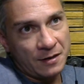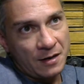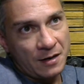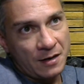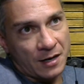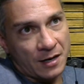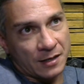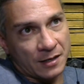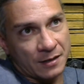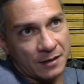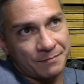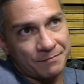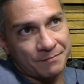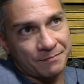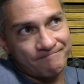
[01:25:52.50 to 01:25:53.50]

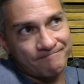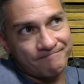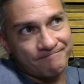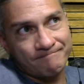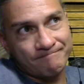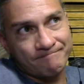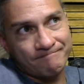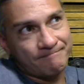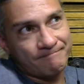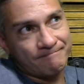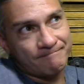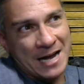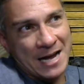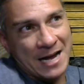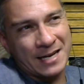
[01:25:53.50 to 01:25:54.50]
Um,
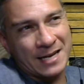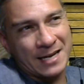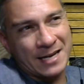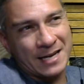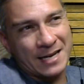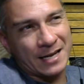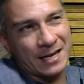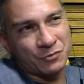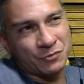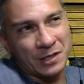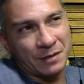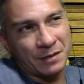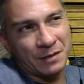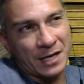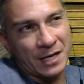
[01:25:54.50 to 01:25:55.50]
I can't
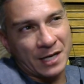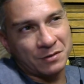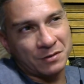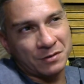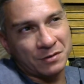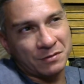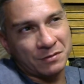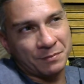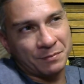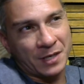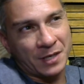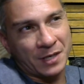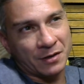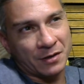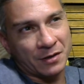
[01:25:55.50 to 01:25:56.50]
really imagine
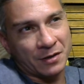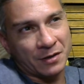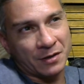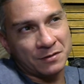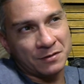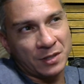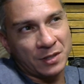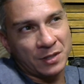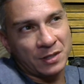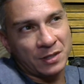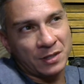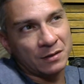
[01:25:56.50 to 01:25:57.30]
Americans being